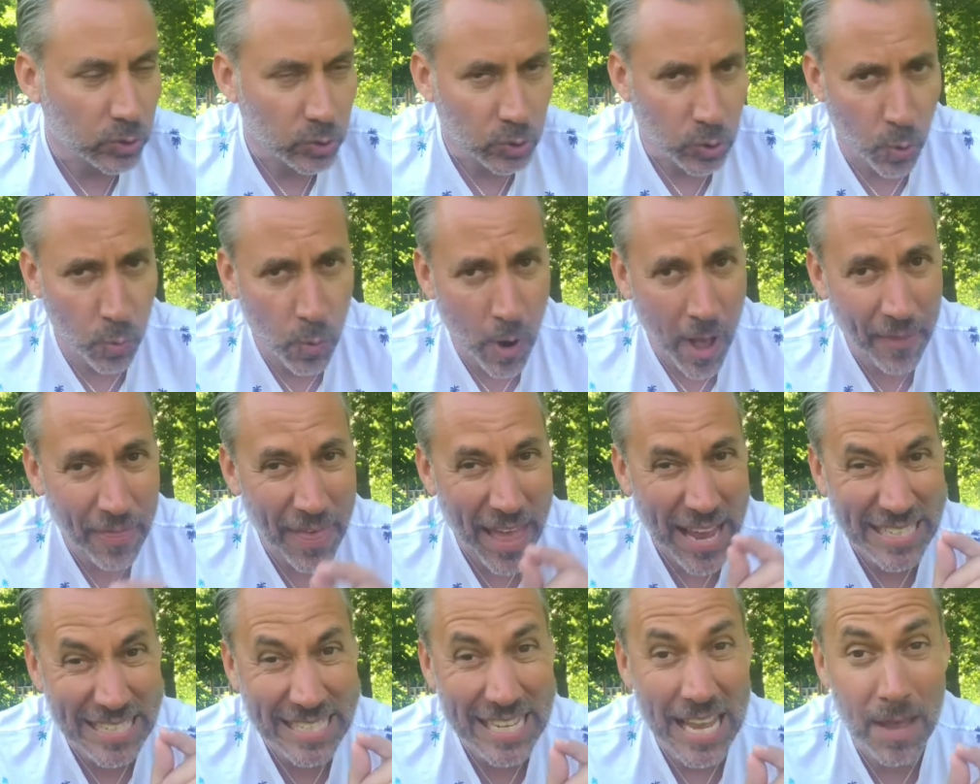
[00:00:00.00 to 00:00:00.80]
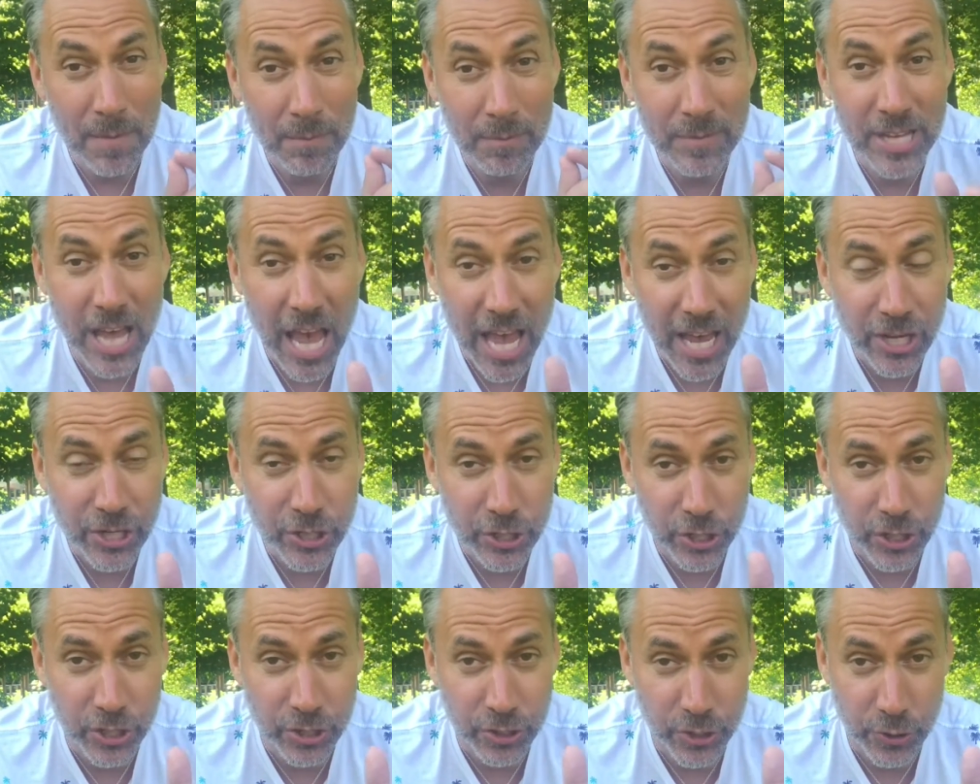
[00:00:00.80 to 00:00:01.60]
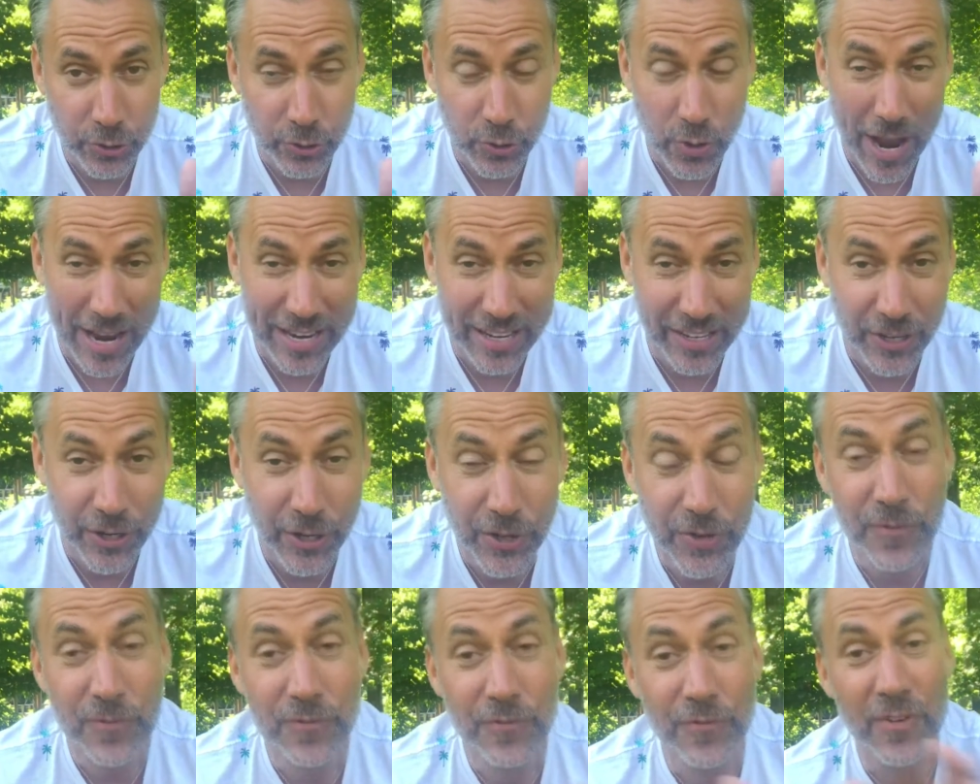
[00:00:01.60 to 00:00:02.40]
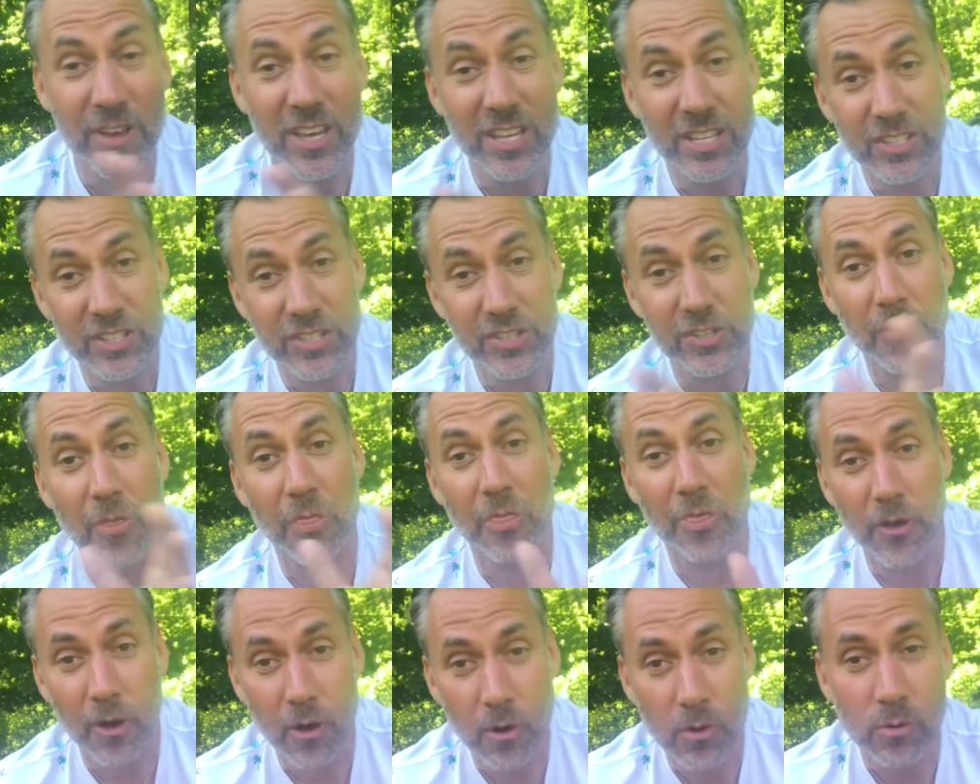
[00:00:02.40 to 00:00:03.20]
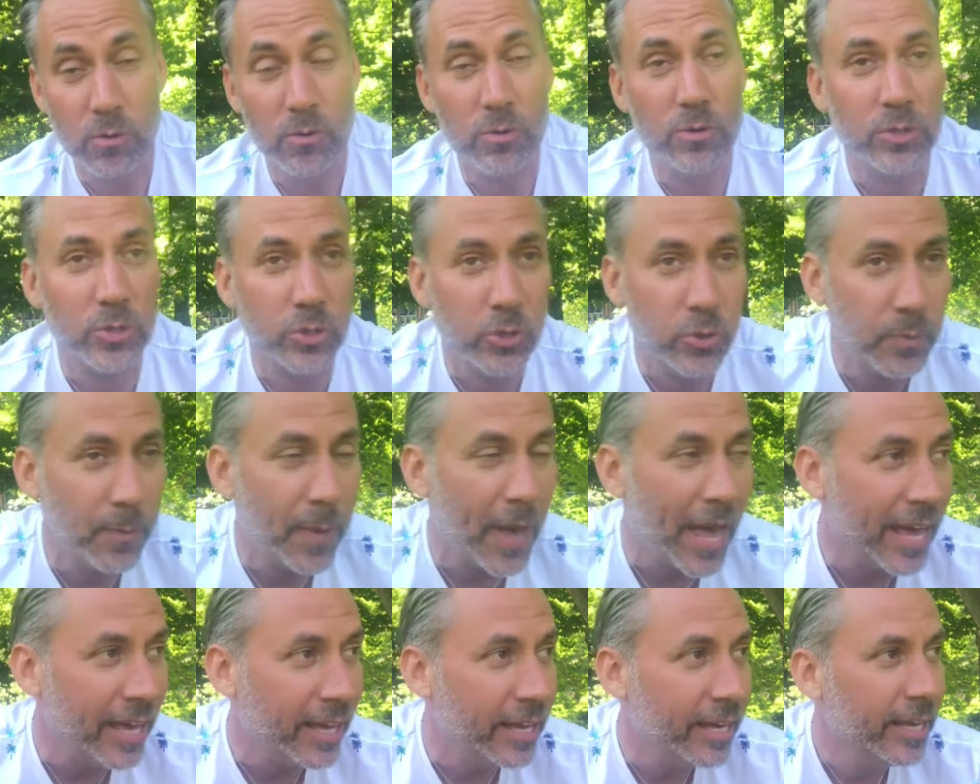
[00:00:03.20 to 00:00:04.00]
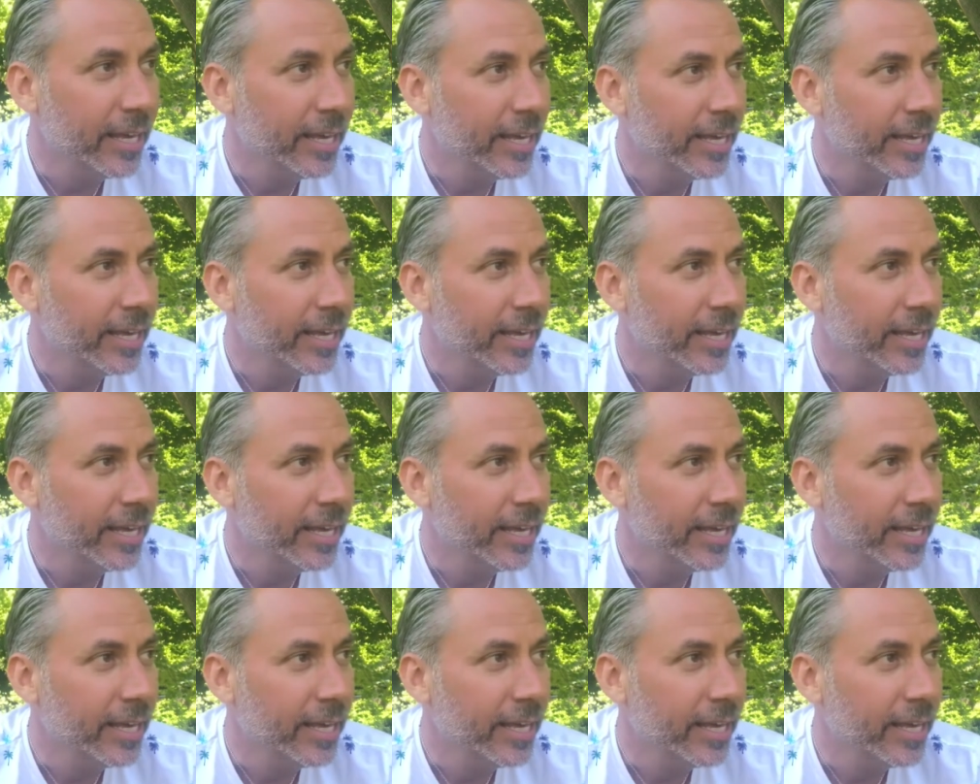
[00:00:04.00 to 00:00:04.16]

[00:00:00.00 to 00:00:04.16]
while that temptation to try to convince those who may